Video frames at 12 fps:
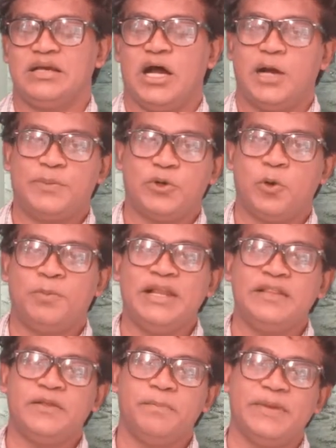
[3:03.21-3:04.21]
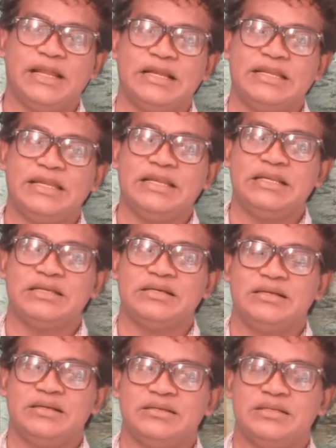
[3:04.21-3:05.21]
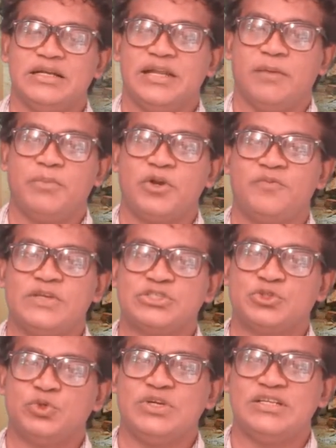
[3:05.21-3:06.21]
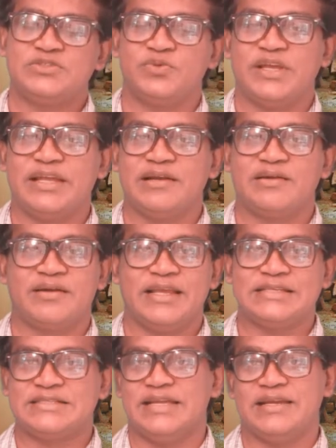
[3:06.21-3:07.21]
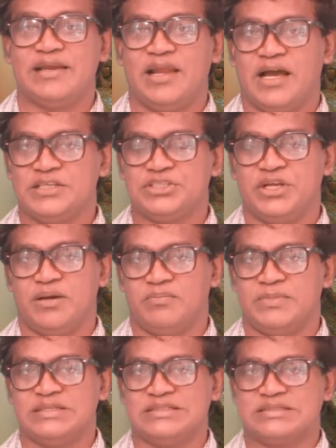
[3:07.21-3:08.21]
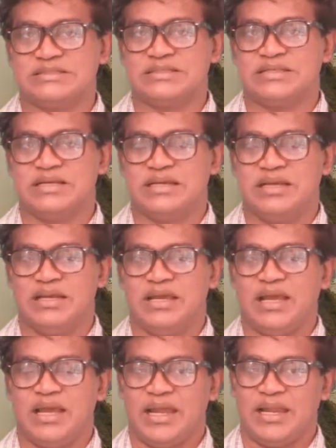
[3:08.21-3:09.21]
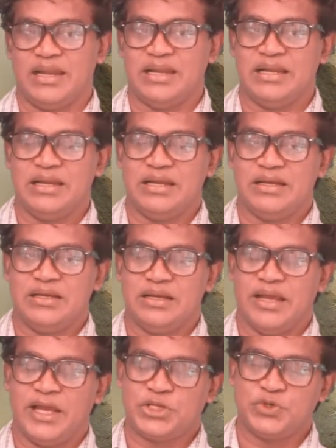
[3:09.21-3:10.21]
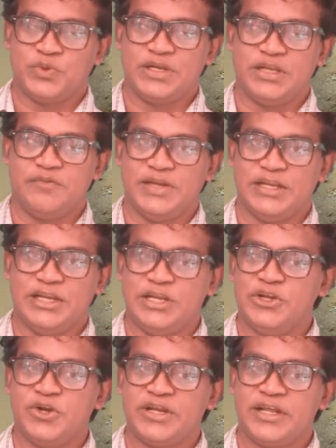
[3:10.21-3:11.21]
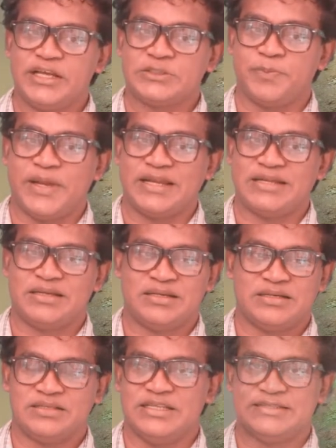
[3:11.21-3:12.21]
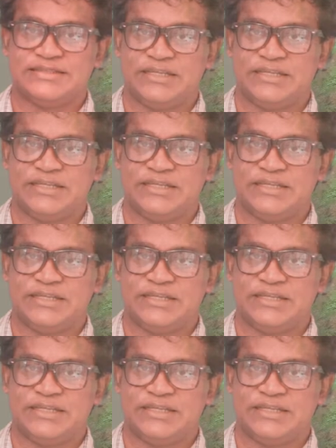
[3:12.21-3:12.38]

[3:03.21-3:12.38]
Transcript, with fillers: After opening the building, the number of students were increased in large numbers and actually we did not expect this